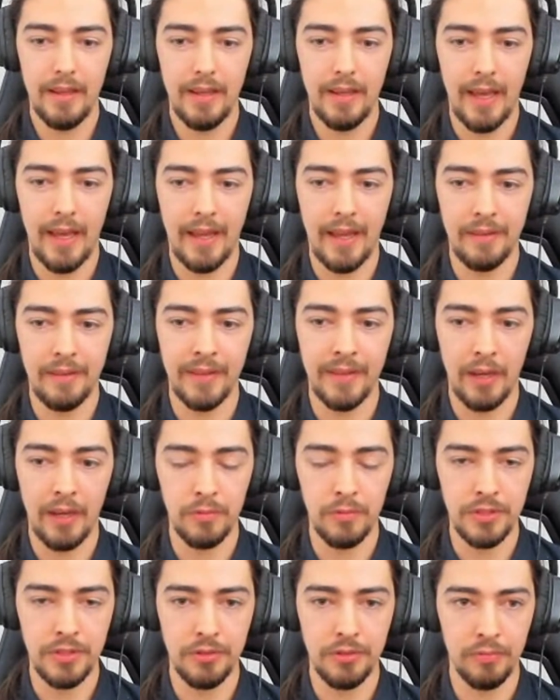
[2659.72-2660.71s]
And that
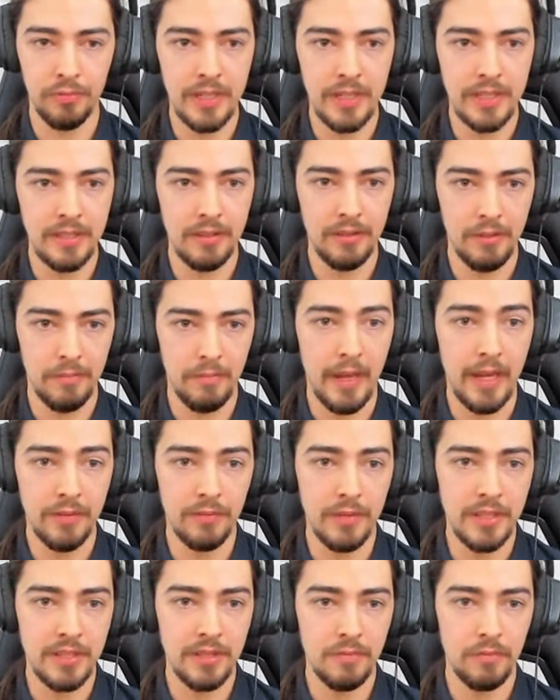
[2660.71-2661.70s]
was the main
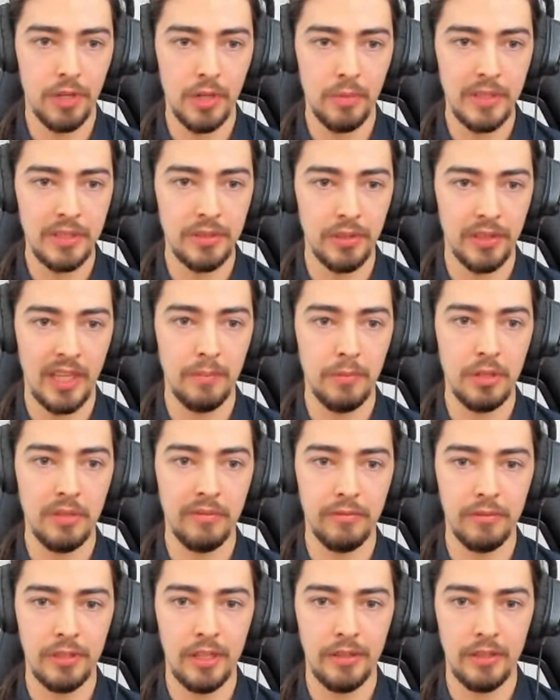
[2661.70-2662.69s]
reason why we took him
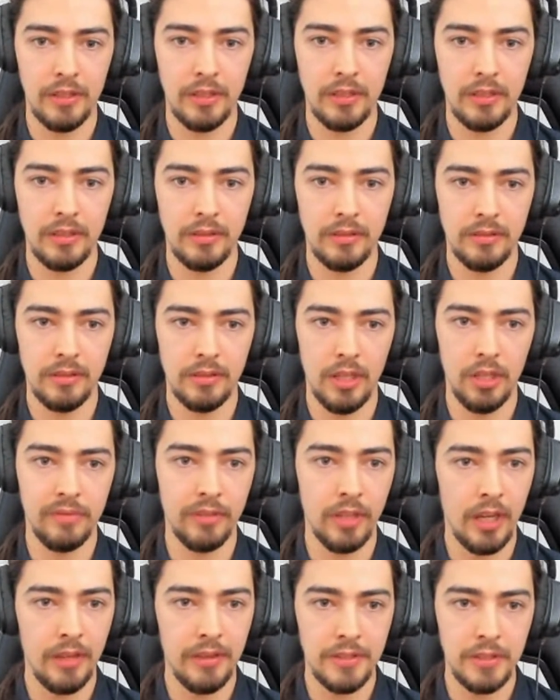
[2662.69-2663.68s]
over
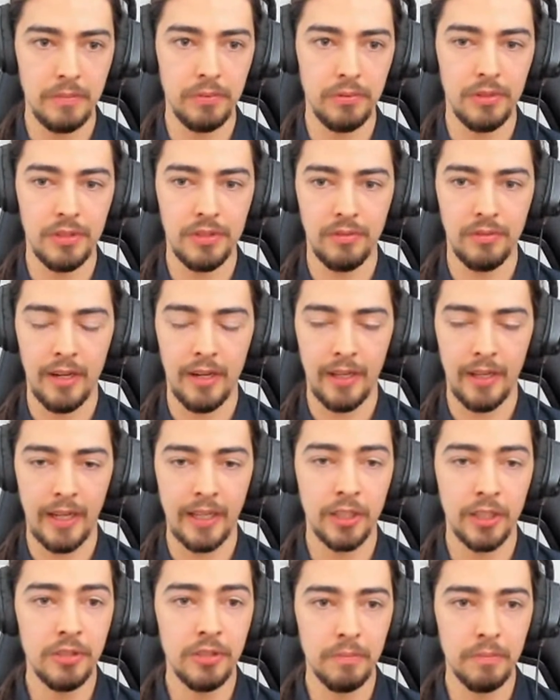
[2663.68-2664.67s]
other supports, right? Like I
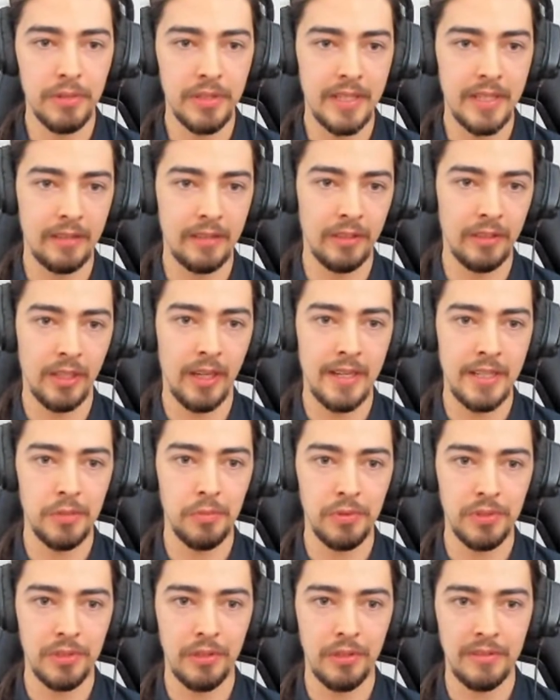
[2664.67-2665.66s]
couldn't predict that Kaiser
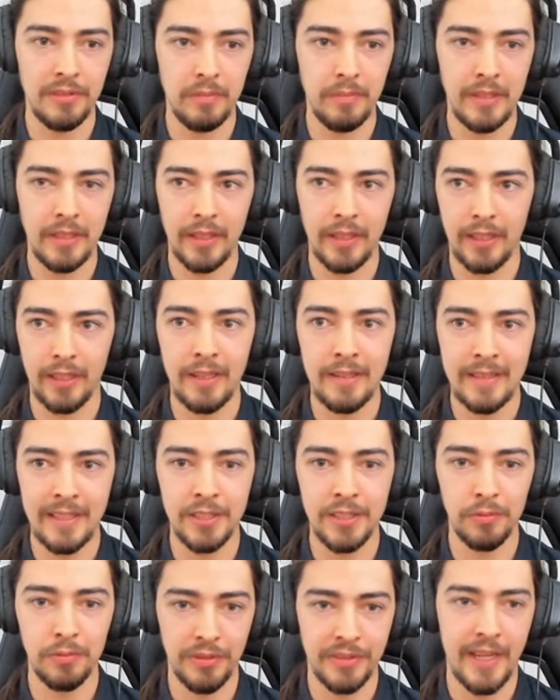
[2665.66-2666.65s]
was going to be like a
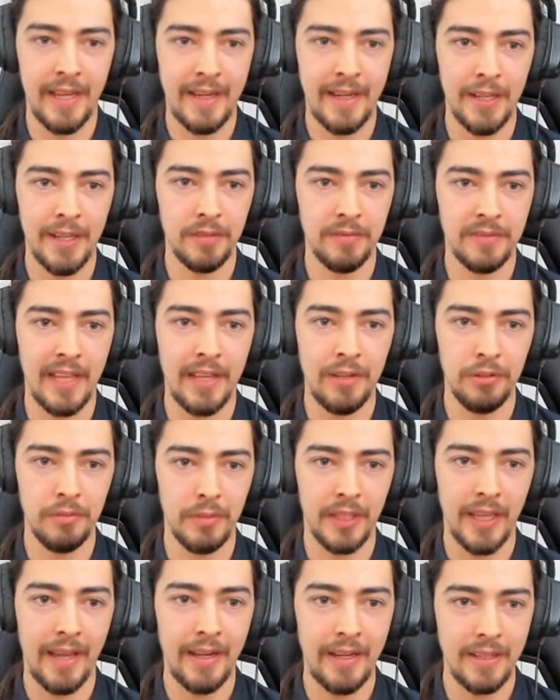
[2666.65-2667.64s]
literal 10 out of 10 on
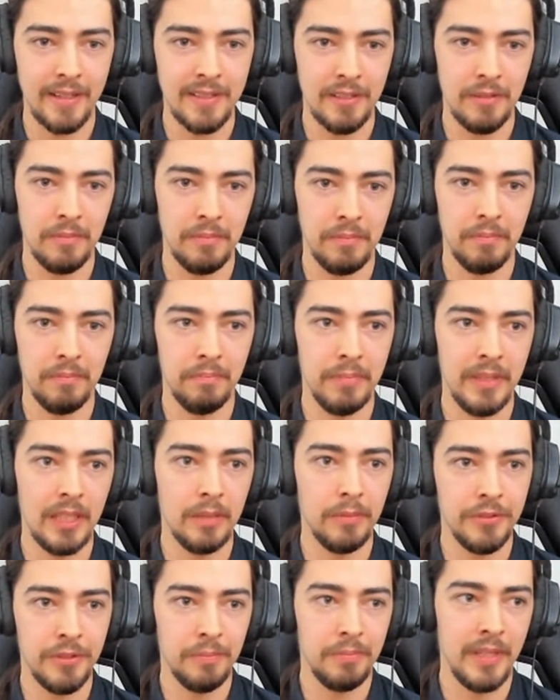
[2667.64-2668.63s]
mechanics and be
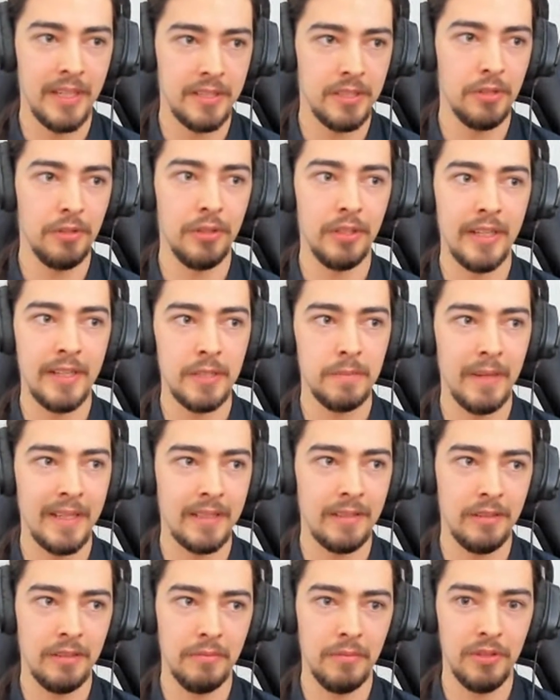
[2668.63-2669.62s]
able to play solo lanes
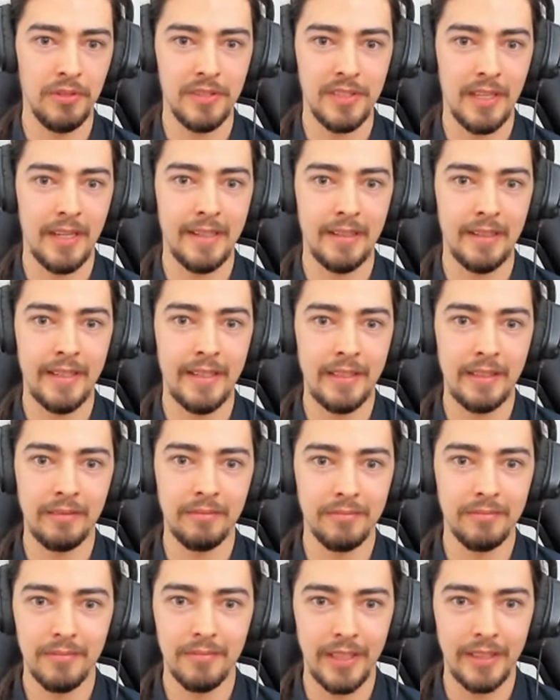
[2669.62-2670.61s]
better than most side laning,
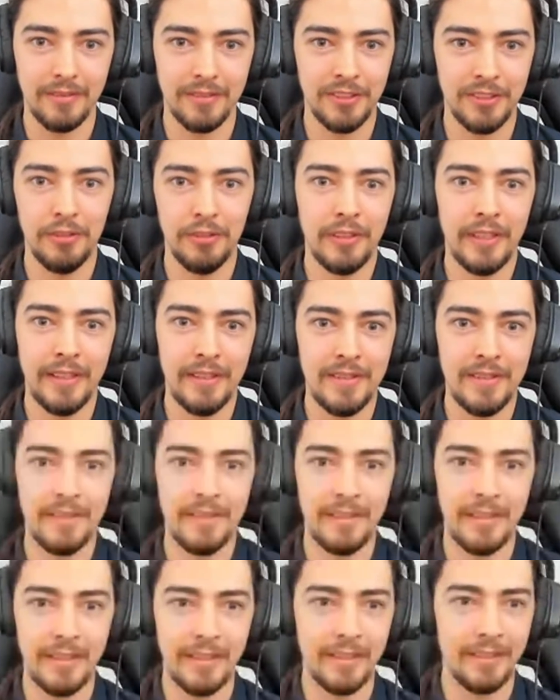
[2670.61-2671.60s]
like solo laners in
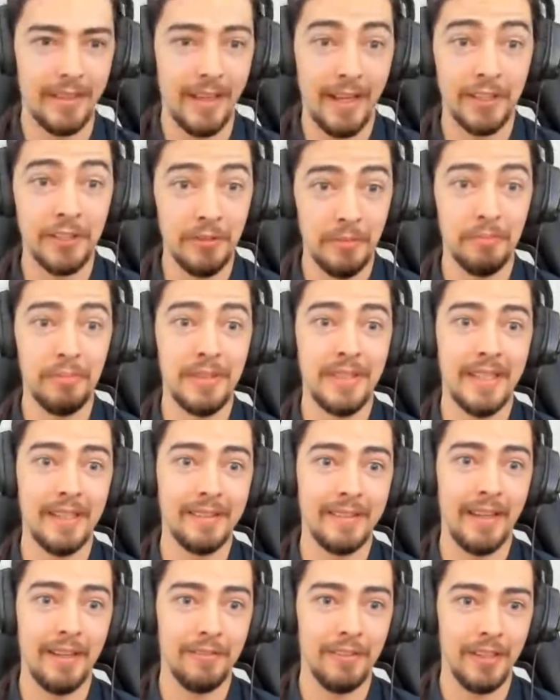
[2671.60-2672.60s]
the league. Like I couldn't
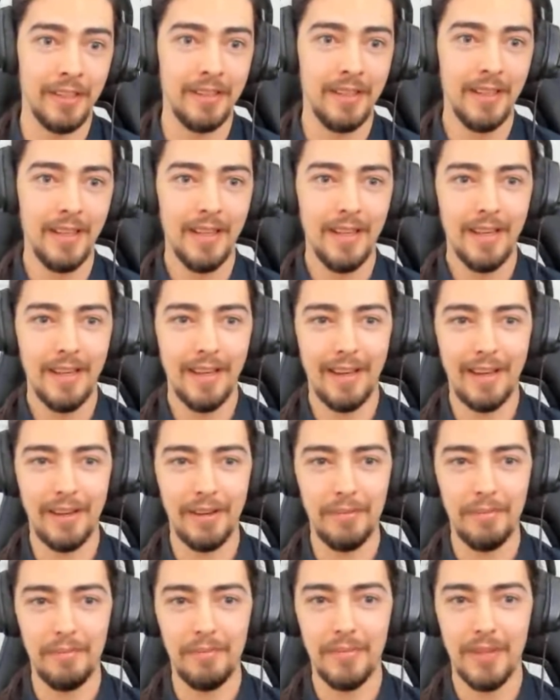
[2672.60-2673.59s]
predict that,
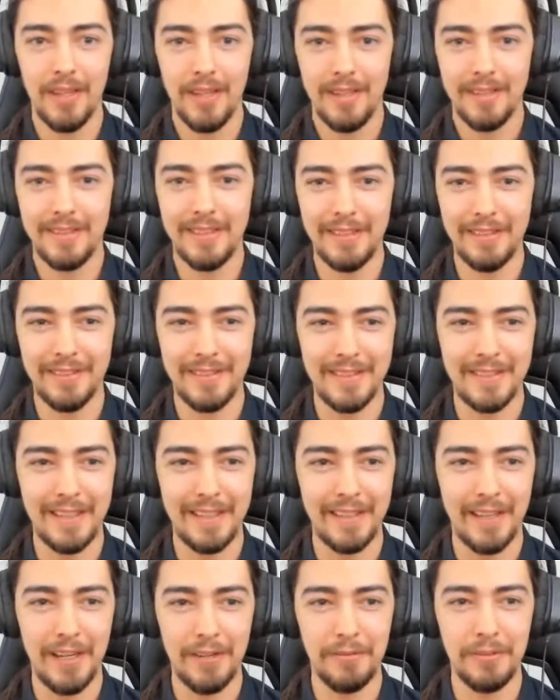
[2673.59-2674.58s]
right? To say
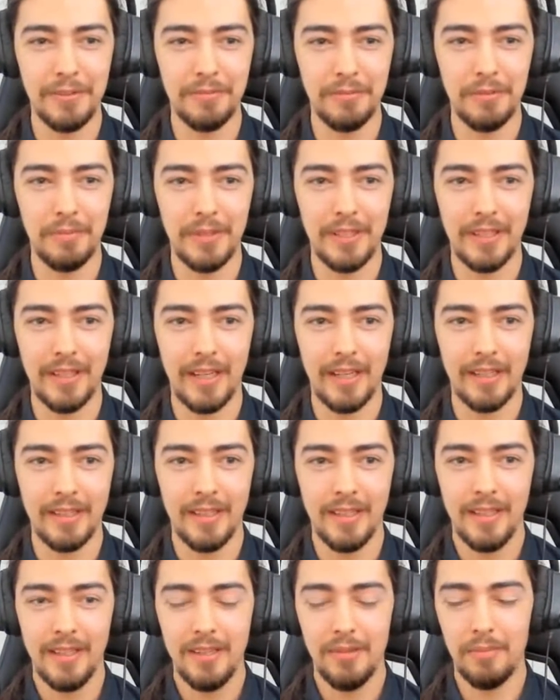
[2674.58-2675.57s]
that I would be a lie.
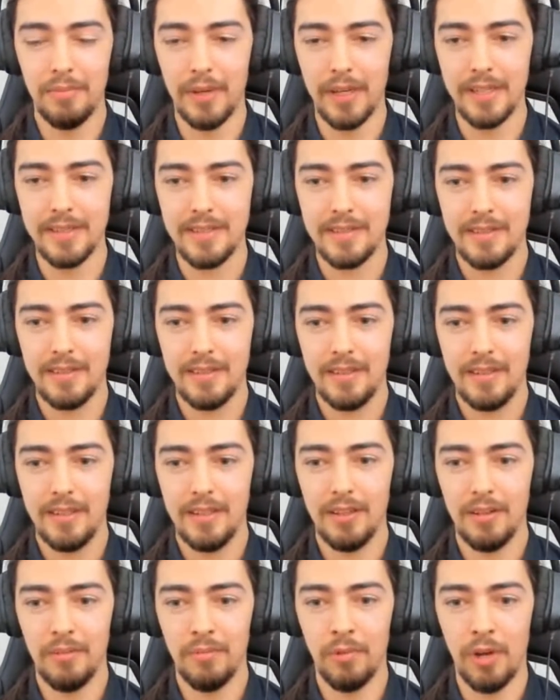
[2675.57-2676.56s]
But
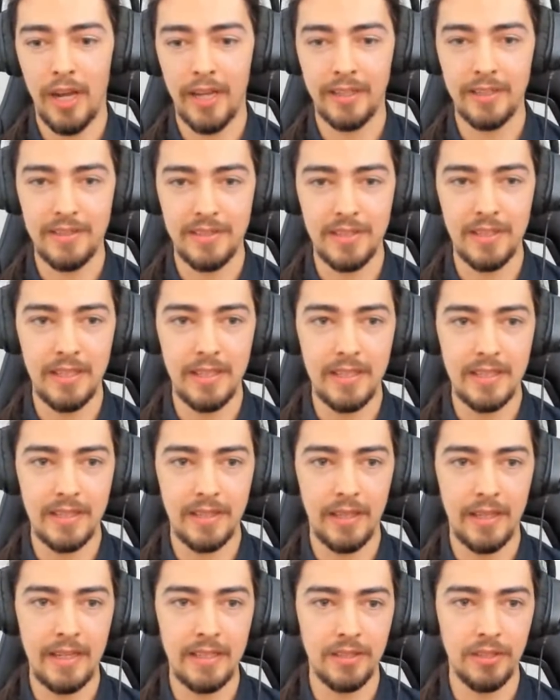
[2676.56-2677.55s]
what I could see is
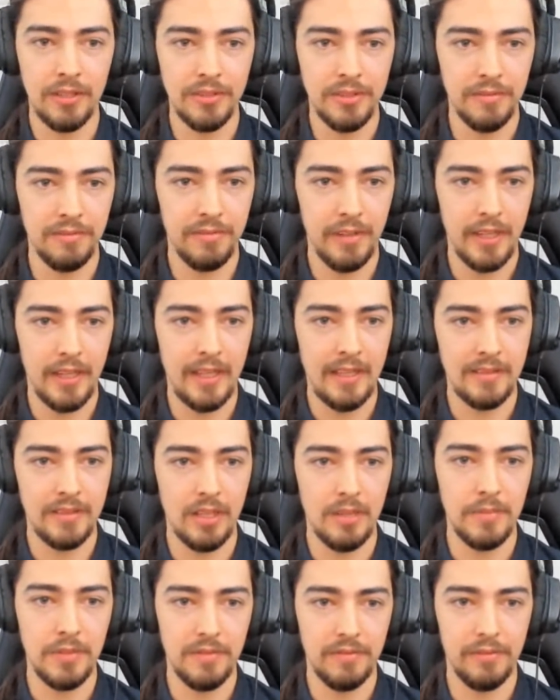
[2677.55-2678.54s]
that he's going to fit in
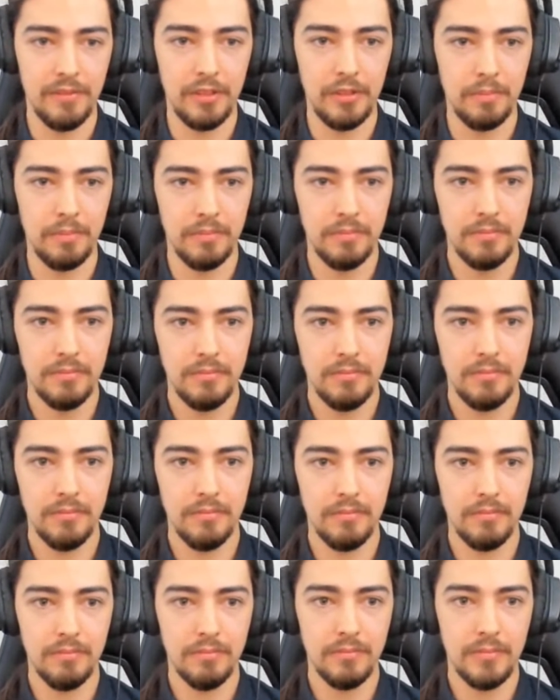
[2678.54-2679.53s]
terms of the
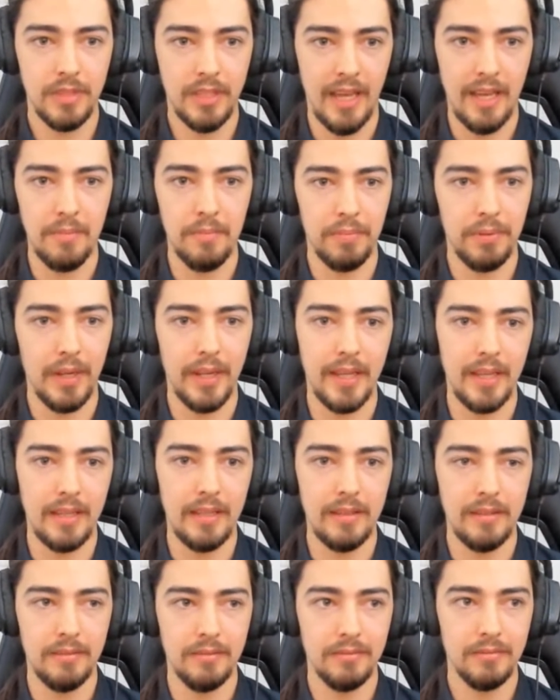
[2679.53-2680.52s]

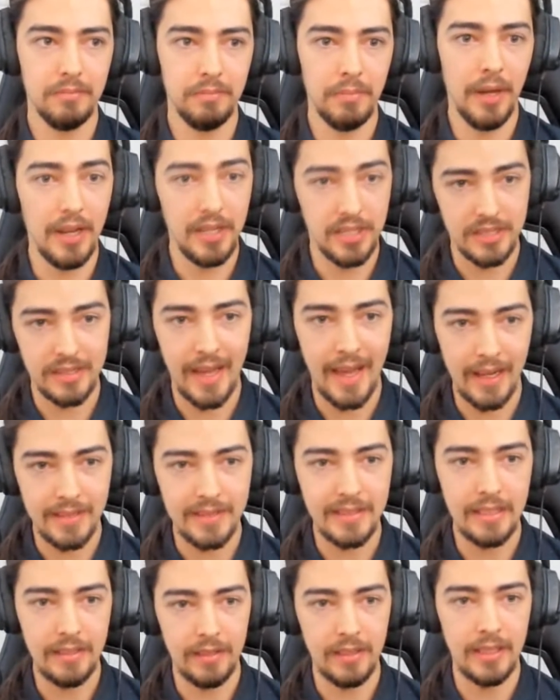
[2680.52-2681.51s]
gameplay
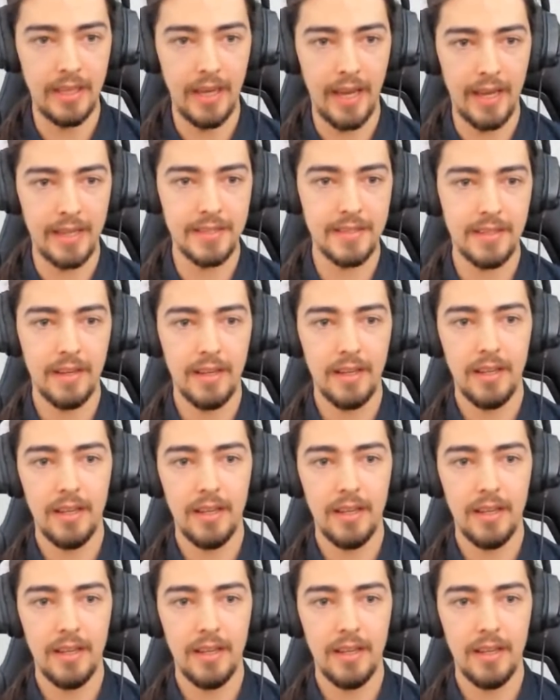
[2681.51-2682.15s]
personality that he has.